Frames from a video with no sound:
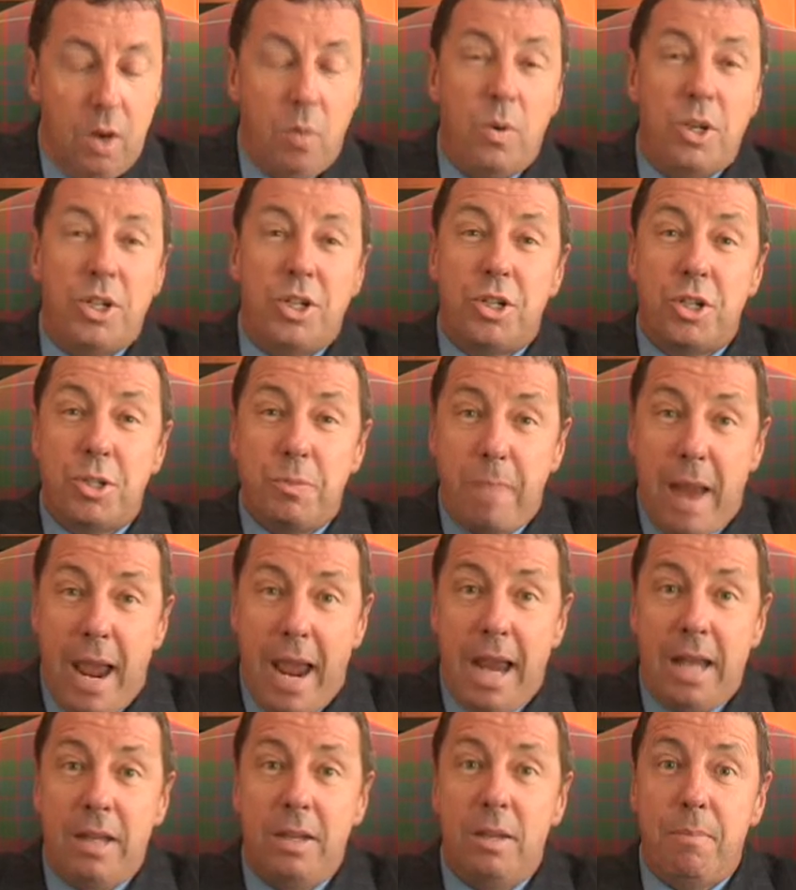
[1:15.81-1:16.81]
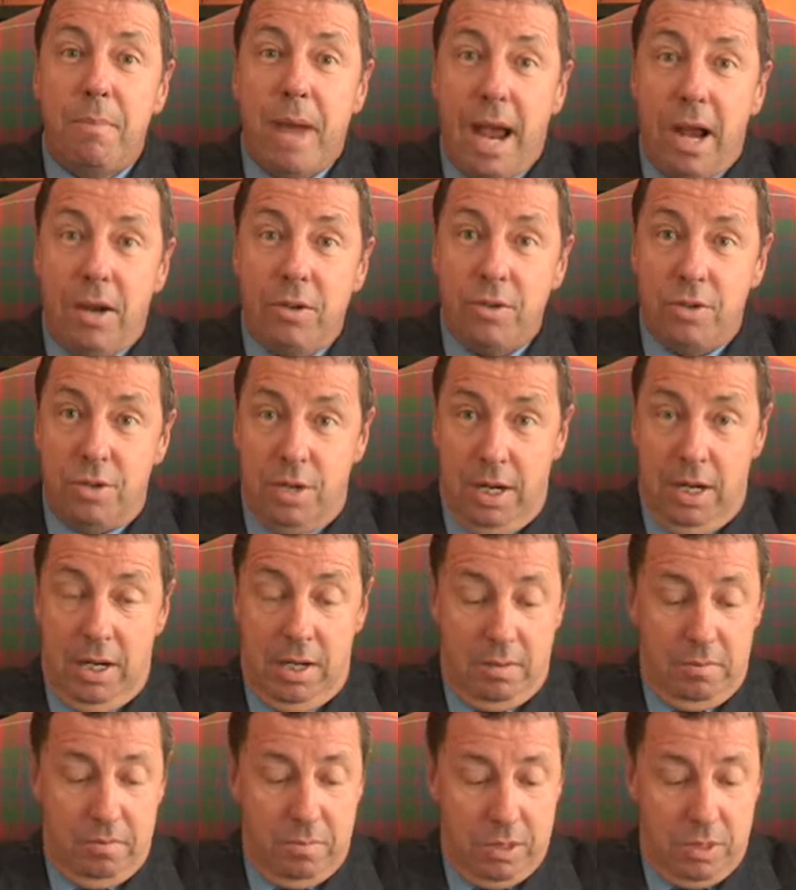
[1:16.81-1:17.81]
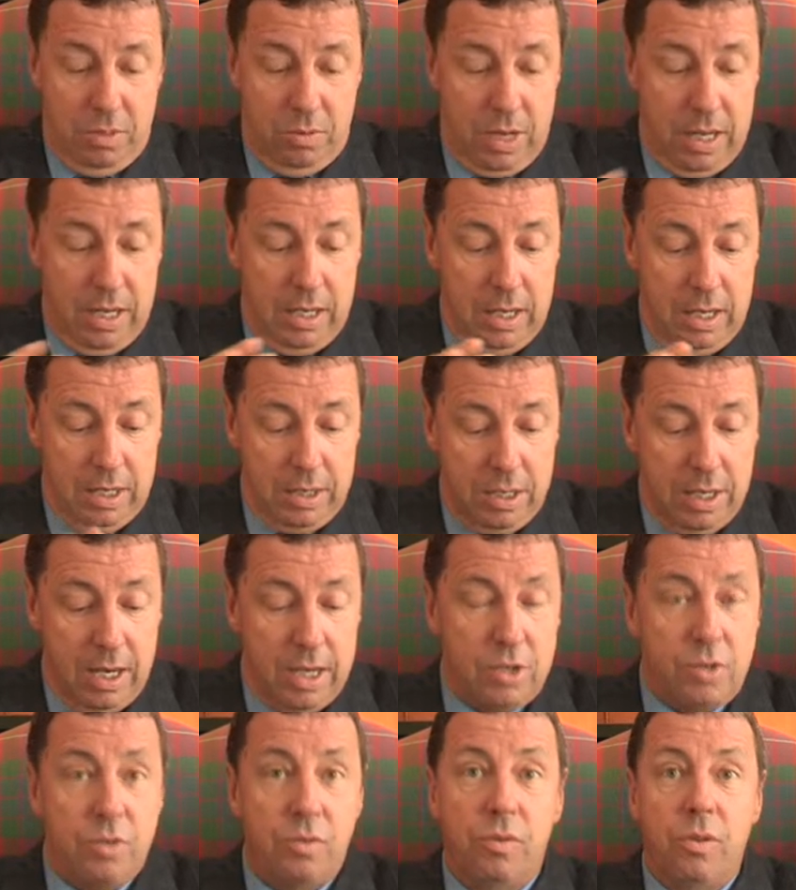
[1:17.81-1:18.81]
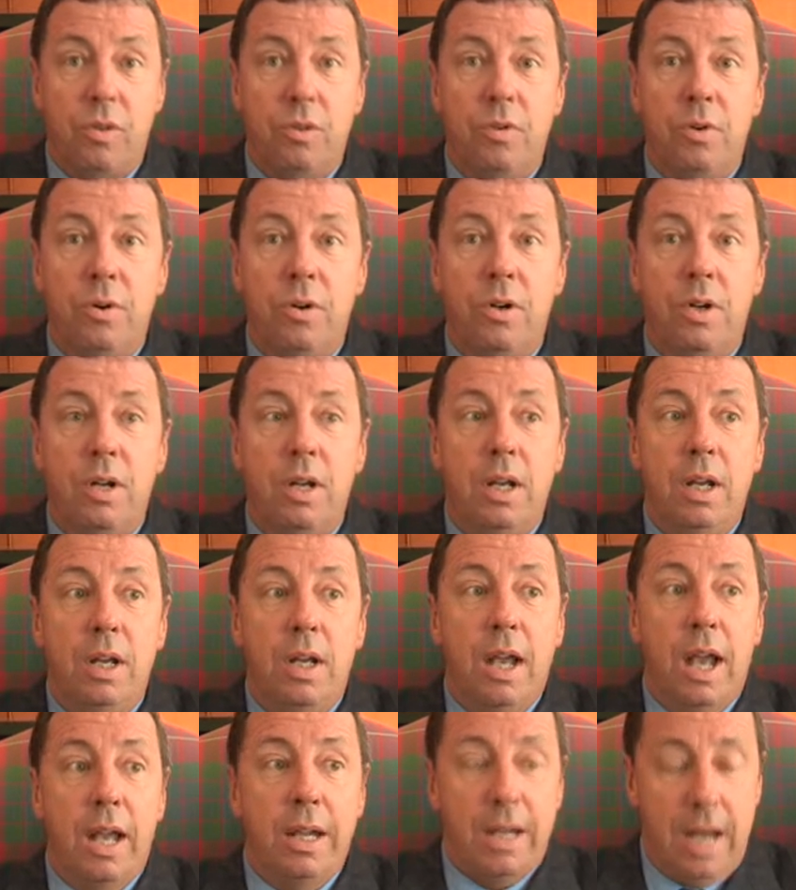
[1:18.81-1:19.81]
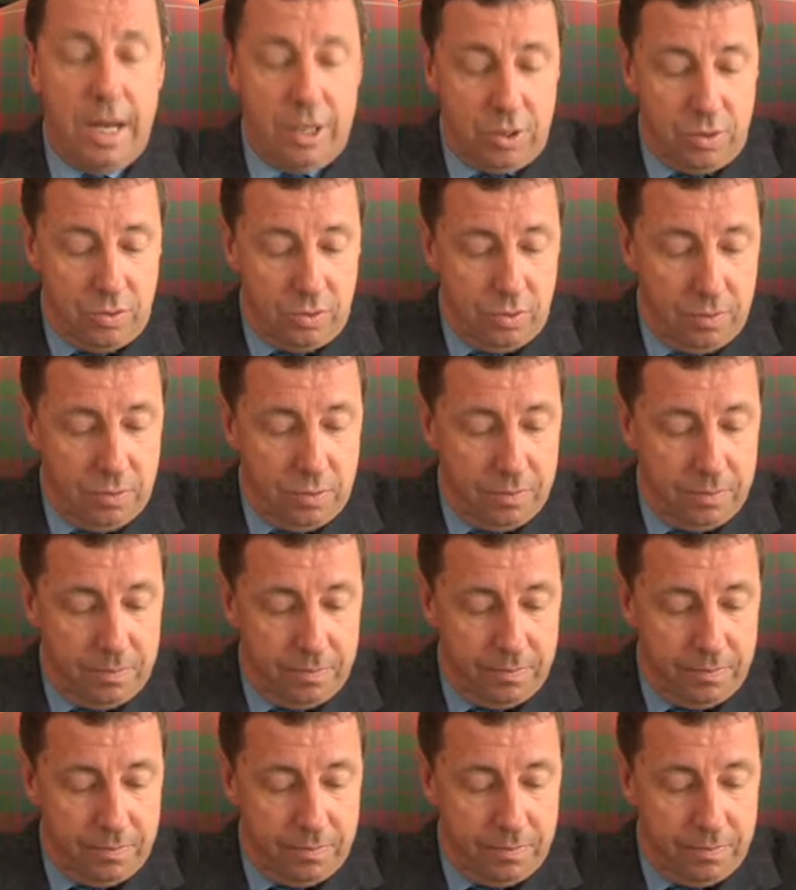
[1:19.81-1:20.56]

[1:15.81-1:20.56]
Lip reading: which span the boundary between international law and national law.